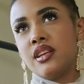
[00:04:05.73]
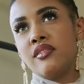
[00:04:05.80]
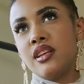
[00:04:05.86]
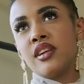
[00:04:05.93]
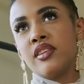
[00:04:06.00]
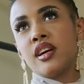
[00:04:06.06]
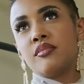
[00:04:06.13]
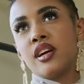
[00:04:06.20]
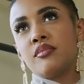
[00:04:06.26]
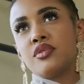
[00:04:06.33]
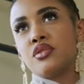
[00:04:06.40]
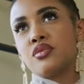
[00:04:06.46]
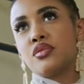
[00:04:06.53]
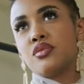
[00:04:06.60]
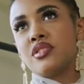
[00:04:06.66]
living up
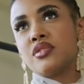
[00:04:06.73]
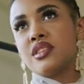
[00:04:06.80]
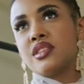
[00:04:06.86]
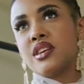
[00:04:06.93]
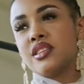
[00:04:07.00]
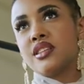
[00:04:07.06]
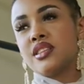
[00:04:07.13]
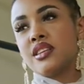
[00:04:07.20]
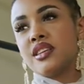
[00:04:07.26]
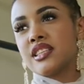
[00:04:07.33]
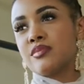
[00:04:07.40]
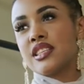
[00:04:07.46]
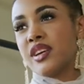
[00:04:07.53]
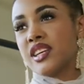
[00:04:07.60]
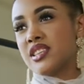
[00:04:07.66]
to certain
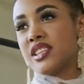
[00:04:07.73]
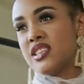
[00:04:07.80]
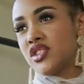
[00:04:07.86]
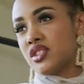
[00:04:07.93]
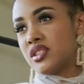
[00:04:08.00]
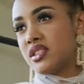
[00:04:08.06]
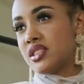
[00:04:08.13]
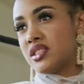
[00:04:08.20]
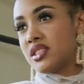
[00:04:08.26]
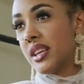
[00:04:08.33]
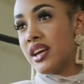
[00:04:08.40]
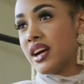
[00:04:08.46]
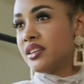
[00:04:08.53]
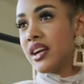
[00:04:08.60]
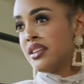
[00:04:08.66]
expectations he
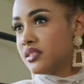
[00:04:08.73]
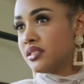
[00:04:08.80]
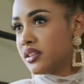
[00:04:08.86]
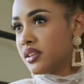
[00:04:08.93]
had